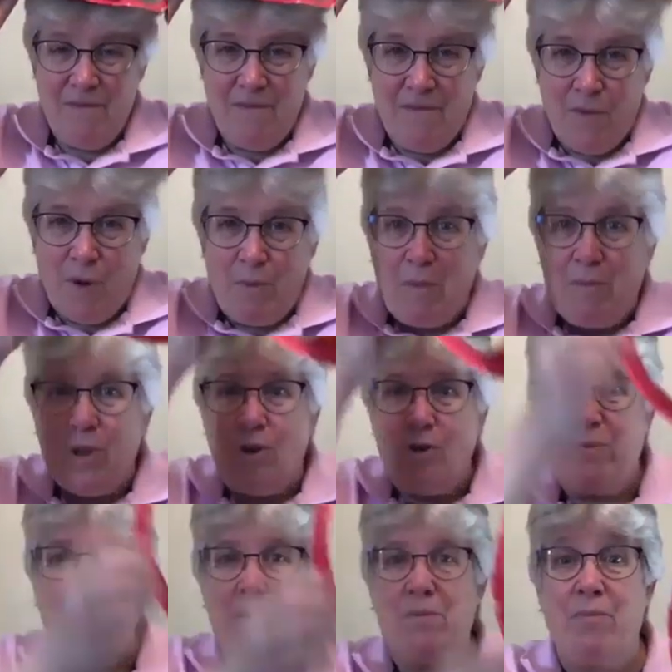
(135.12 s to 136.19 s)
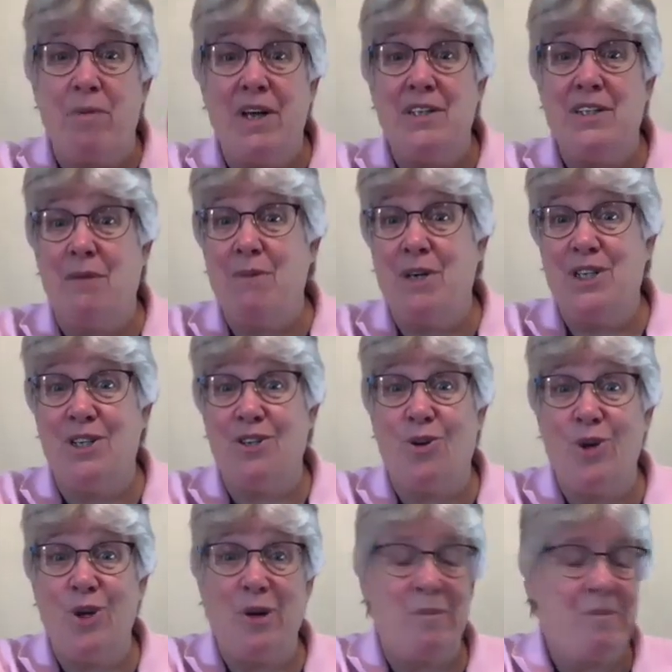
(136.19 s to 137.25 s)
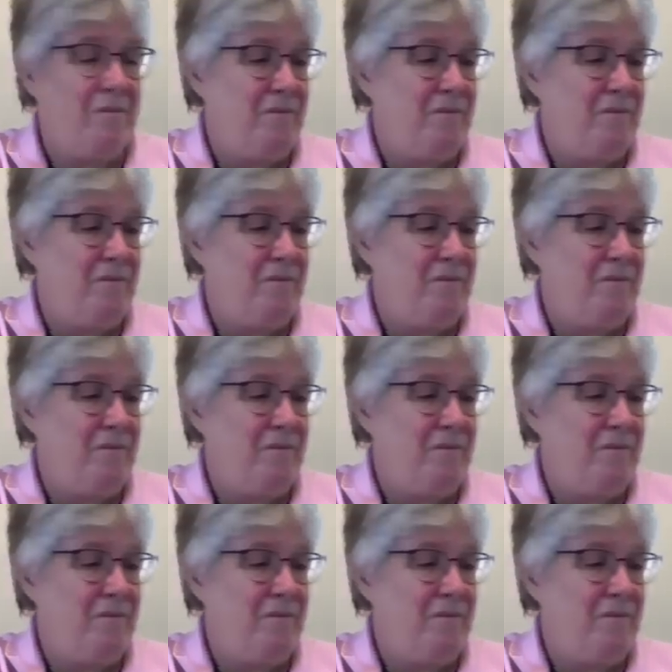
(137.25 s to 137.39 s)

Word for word: Remember those paper plates I mentioned earlier?